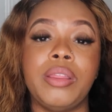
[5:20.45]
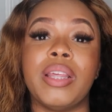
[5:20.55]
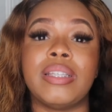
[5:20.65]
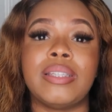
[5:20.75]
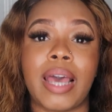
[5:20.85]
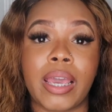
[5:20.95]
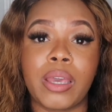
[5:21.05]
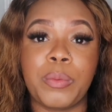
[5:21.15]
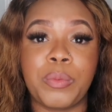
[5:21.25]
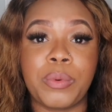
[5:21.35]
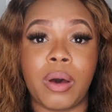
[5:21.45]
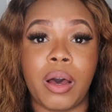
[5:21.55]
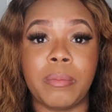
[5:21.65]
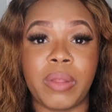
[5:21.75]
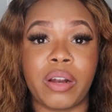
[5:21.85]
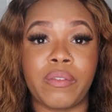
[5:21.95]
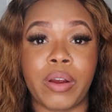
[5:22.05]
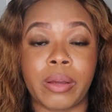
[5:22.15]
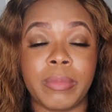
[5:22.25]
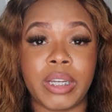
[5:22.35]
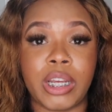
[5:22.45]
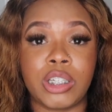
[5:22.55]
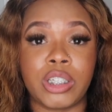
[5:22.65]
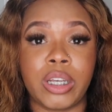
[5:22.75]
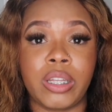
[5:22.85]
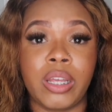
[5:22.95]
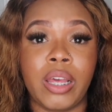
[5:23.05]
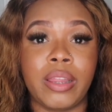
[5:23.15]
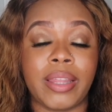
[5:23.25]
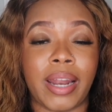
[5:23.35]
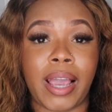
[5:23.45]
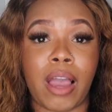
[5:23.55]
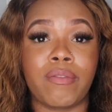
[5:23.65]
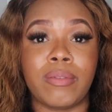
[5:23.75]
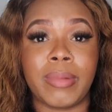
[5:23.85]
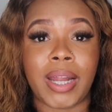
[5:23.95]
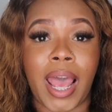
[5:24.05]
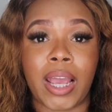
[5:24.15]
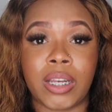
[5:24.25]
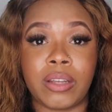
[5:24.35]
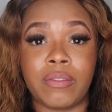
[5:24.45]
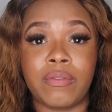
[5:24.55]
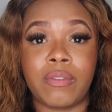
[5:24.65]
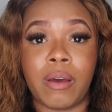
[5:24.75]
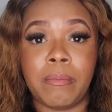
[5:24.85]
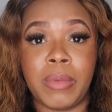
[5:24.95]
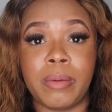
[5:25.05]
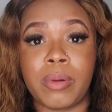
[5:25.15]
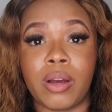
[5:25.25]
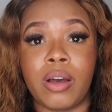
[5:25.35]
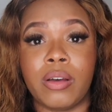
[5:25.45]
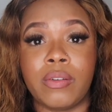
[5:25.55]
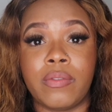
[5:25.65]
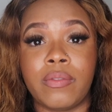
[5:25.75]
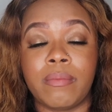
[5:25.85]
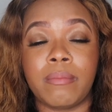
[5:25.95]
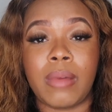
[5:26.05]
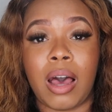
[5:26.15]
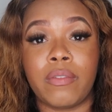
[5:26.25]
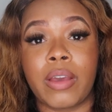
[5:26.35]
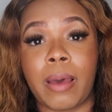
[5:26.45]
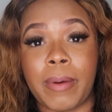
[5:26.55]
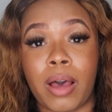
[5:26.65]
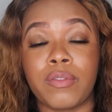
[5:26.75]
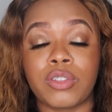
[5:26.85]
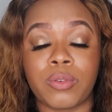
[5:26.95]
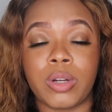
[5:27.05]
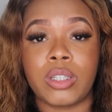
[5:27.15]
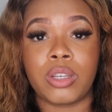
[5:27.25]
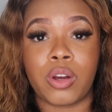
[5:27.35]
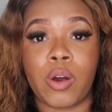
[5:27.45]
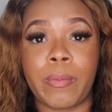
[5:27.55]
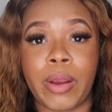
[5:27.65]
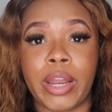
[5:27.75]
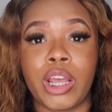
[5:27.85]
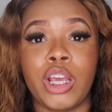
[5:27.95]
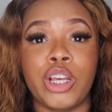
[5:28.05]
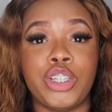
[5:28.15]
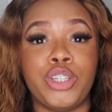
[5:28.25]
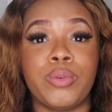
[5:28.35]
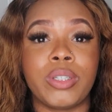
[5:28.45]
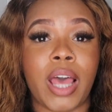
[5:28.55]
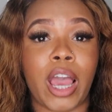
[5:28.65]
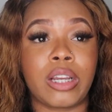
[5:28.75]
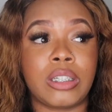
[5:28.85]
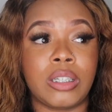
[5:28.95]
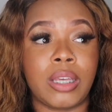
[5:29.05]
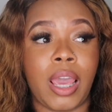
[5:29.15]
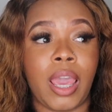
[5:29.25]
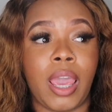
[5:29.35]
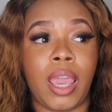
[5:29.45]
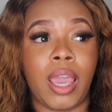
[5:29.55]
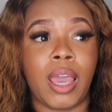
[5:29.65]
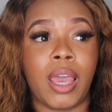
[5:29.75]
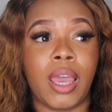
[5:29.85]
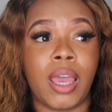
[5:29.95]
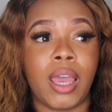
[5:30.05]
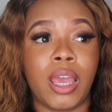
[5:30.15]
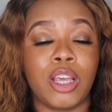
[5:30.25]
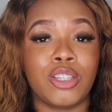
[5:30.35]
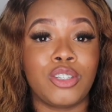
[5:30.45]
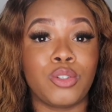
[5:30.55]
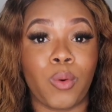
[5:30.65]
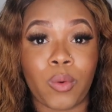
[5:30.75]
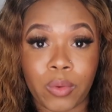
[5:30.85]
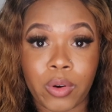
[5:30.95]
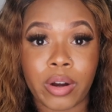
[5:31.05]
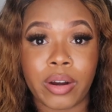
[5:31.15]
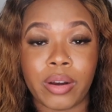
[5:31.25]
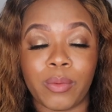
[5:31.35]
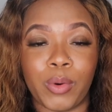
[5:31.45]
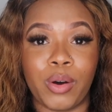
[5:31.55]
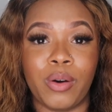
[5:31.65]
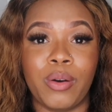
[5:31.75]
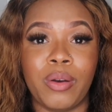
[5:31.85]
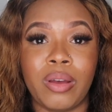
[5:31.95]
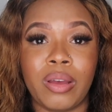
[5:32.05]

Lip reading: the second letter of recommendation that I got from an active member of Alpha Kappa Alpha Sorority Incorporated, she was actually a soror. Well,